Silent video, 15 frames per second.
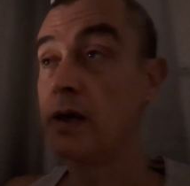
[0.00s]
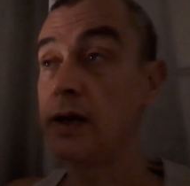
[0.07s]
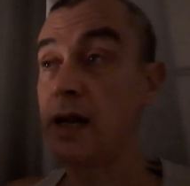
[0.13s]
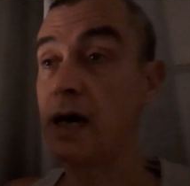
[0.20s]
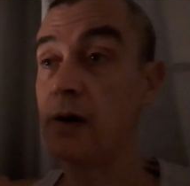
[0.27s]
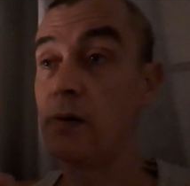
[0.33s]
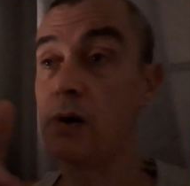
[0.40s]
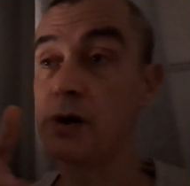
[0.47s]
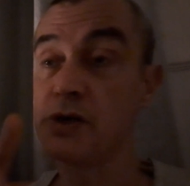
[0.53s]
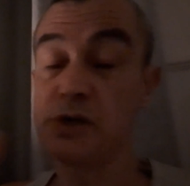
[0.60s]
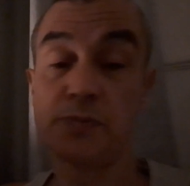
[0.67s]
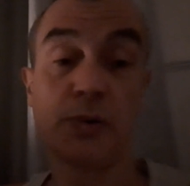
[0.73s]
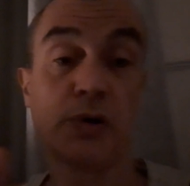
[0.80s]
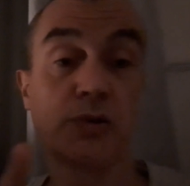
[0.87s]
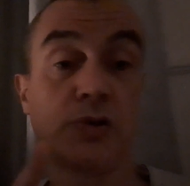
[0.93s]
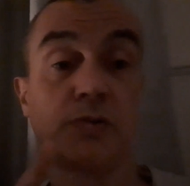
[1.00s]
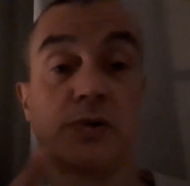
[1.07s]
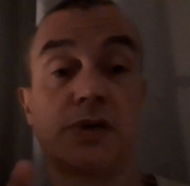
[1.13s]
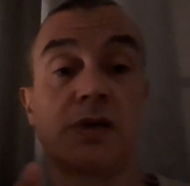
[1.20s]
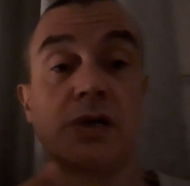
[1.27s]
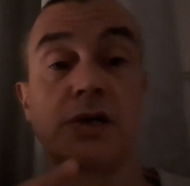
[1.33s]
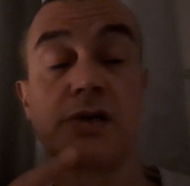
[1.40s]
Now, I spoke to
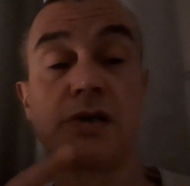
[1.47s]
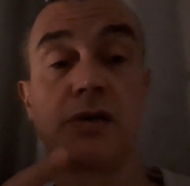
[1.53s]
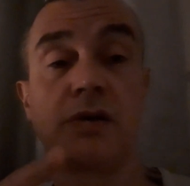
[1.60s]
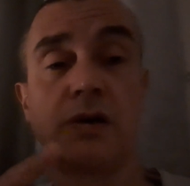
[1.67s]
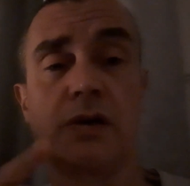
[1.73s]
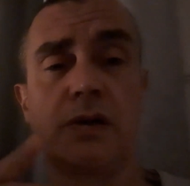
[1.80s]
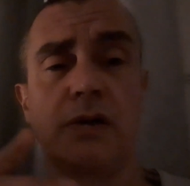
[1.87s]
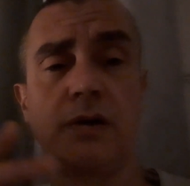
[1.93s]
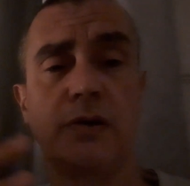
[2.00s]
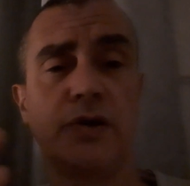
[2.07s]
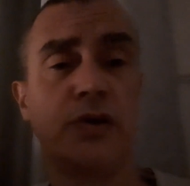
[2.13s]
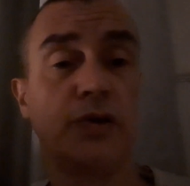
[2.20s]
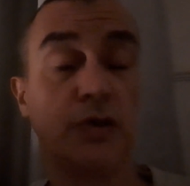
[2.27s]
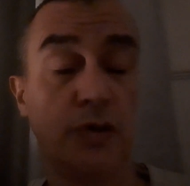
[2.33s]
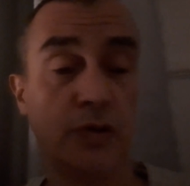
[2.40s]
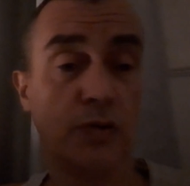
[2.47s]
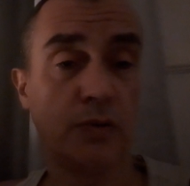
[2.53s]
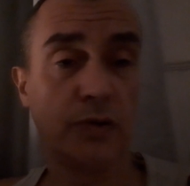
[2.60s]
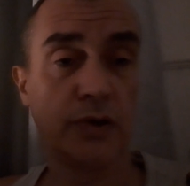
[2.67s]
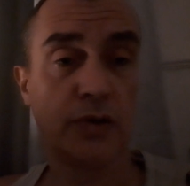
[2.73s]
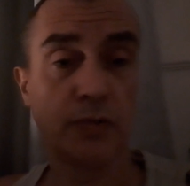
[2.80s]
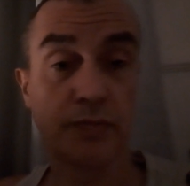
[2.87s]
a solicitor, and
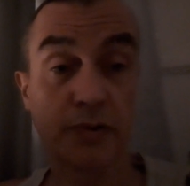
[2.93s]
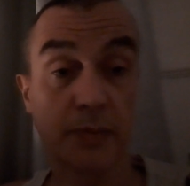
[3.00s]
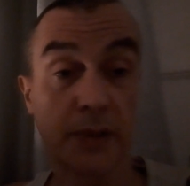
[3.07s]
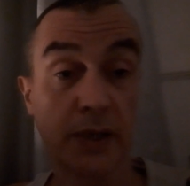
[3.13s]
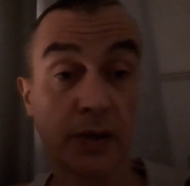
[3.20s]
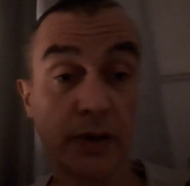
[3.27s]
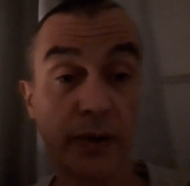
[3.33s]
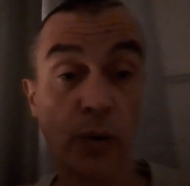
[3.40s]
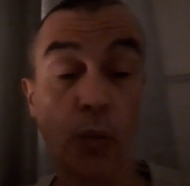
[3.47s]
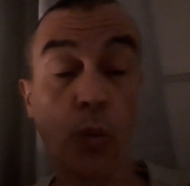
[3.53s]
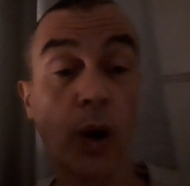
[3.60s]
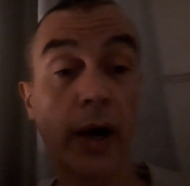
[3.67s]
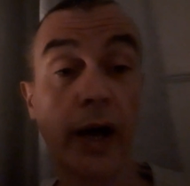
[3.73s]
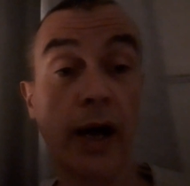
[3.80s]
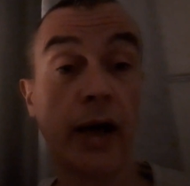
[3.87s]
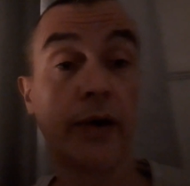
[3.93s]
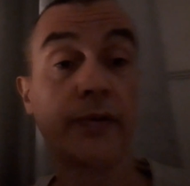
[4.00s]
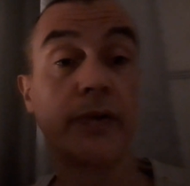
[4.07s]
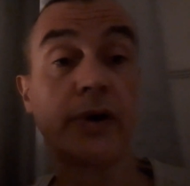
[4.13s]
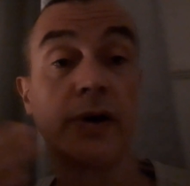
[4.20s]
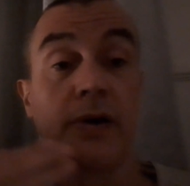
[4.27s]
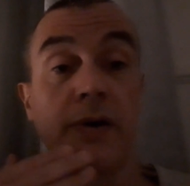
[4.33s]
you're probably aware
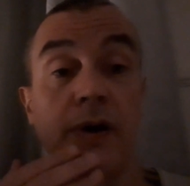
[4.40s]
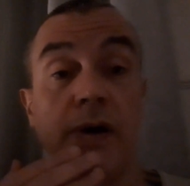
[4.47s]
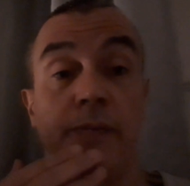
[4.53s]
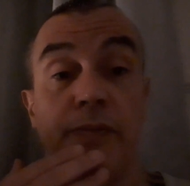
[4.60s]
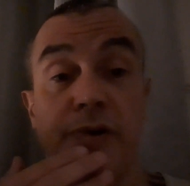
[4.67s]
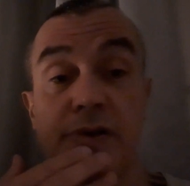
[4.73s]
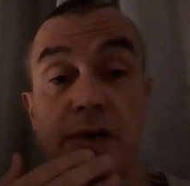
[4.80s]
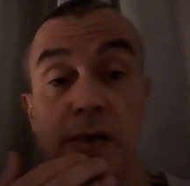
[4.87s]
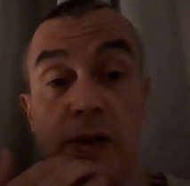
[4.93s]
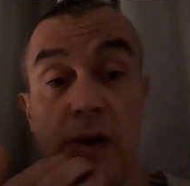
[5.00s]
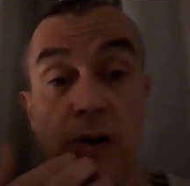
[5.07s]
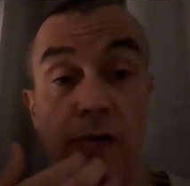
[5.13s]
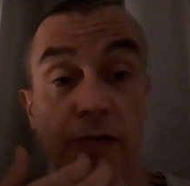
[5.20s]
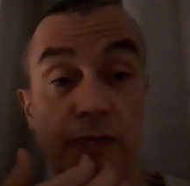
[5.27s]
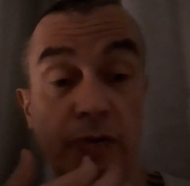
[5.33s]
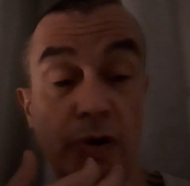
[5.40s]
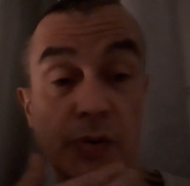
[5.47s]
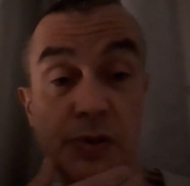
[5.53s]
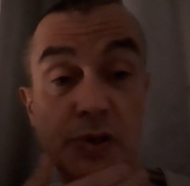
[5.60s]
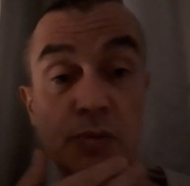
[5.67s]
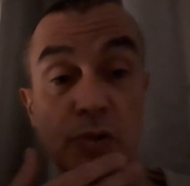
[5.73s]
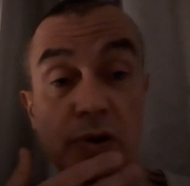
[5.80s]
that there's a lot of
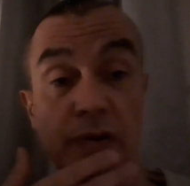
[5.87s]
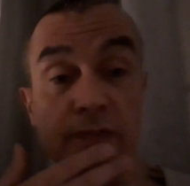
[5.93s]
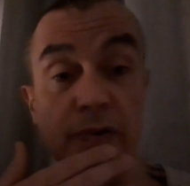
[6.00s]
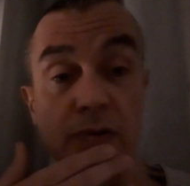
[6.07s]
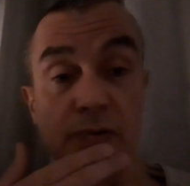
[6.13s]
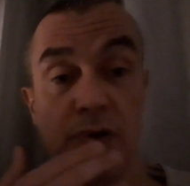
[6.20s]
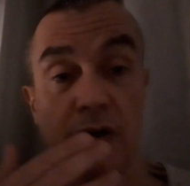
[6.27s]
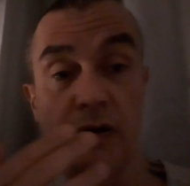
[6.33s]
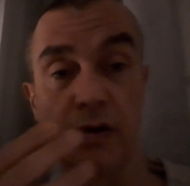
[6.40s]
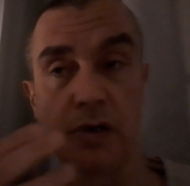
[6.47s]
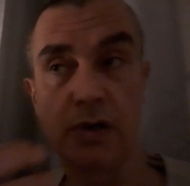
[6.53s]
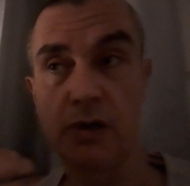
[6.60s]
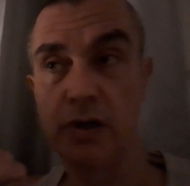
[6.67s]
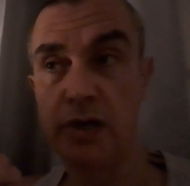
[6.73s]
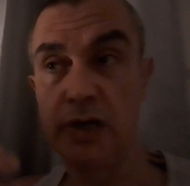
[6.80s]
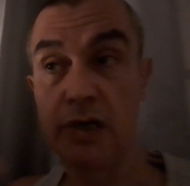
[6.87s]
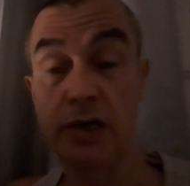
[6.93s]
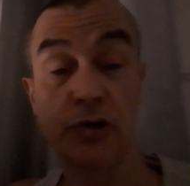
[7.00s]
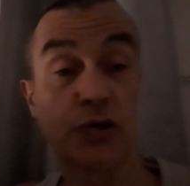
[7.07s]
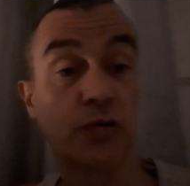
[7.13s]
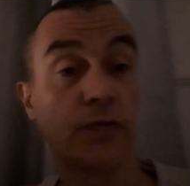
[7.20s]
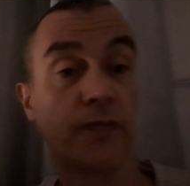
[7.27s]
firms that will give you an
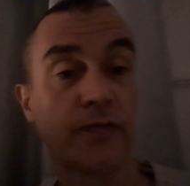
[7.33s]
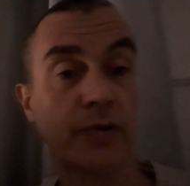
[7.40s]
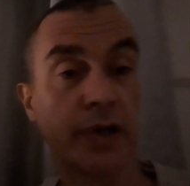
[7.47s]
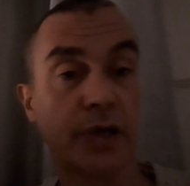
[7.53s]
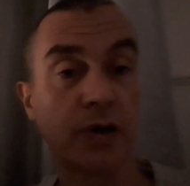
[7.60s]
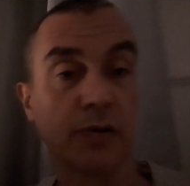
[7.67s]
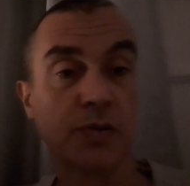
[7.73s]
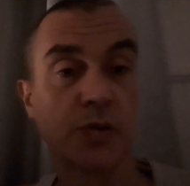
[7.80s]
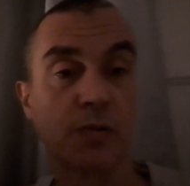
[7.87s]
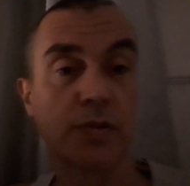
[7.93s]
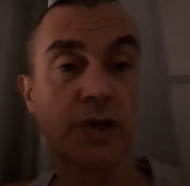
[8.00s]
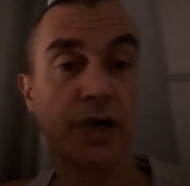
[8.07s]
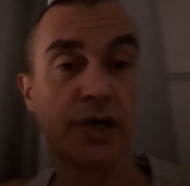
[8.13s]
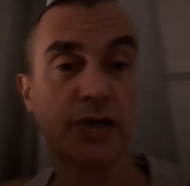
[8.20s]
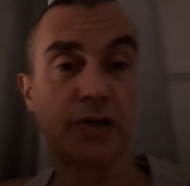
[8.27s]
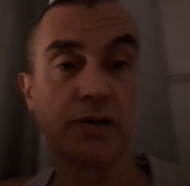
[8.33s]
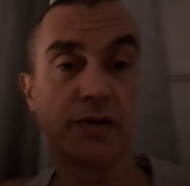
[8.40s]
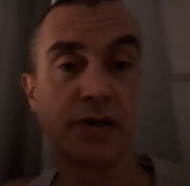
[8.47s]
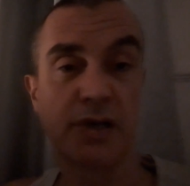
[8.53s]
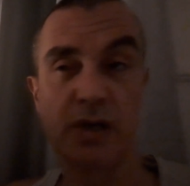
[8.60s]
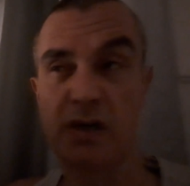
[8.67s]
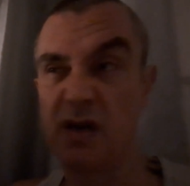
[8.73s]
initial free consultation,
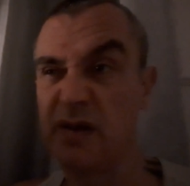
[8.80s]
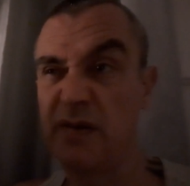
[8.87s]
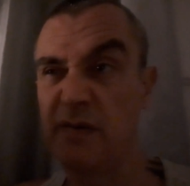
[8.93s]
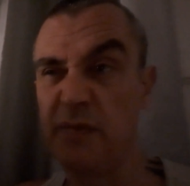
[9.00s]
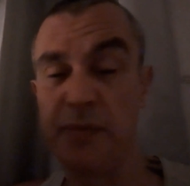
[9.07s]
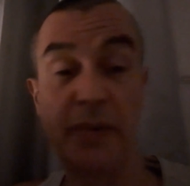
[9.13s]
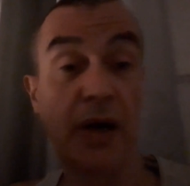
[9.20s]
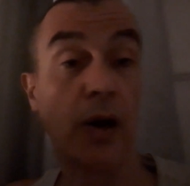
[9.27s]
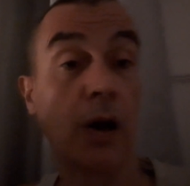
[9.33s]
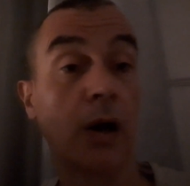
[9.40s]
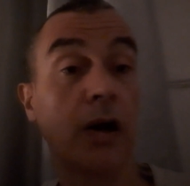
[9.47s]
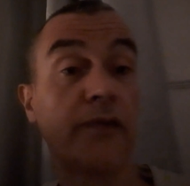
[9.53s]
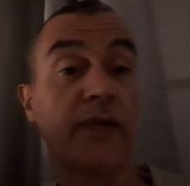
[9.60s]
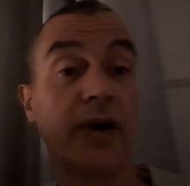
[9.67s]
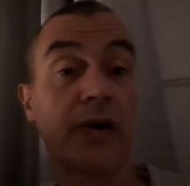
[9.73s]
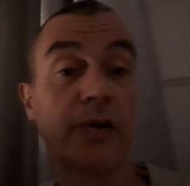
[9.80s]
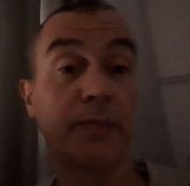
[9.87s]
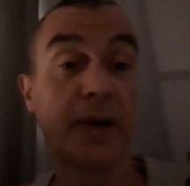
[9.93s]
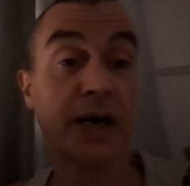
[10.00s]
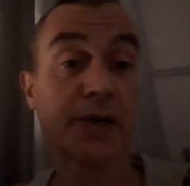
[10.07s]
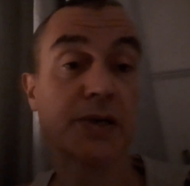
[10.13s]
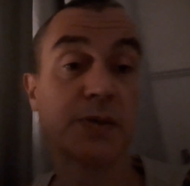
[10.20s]
say about half hour
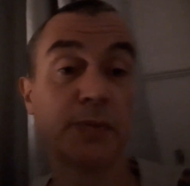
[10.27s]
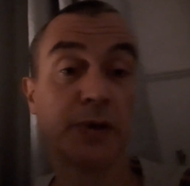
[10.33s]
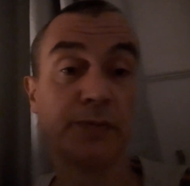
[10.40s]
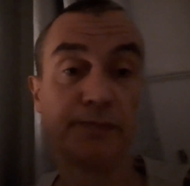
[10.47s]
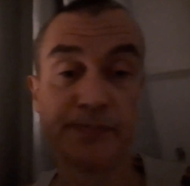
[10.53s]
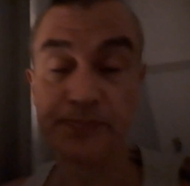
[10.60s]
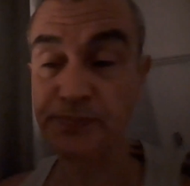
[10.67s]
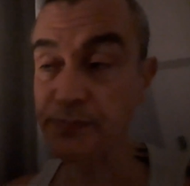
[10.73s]
maximum.